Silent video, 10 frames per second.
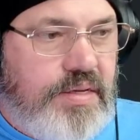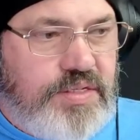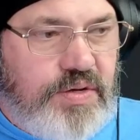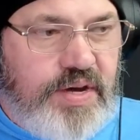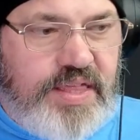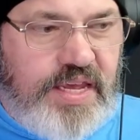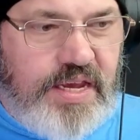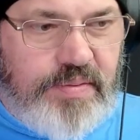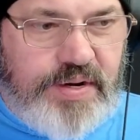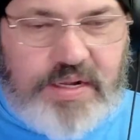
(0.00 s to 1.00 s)
so I think
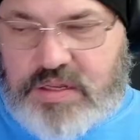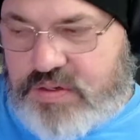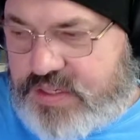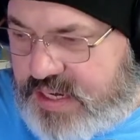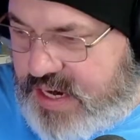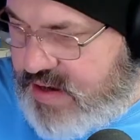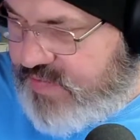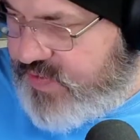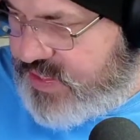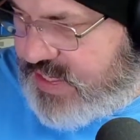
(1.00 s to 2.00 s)
I'm gonna close it down
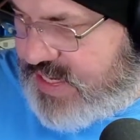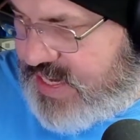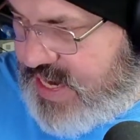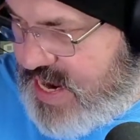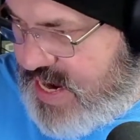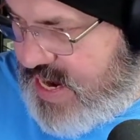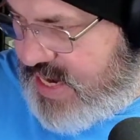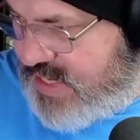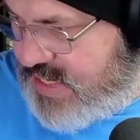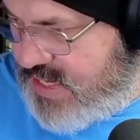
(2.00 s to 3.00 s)
for
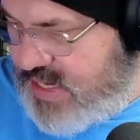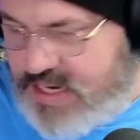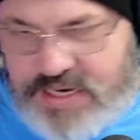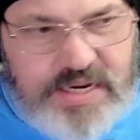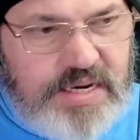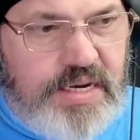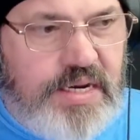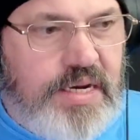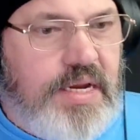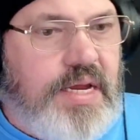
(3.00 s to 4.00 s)
tonight.
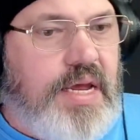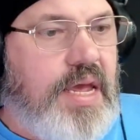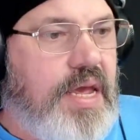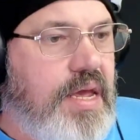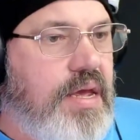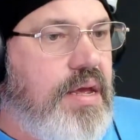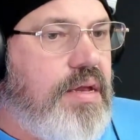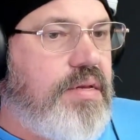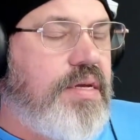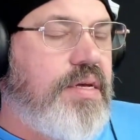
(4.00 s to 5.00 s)

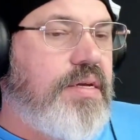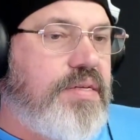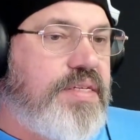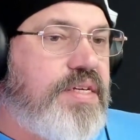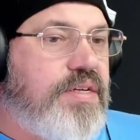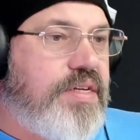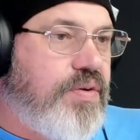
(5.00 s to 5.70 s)
And still need to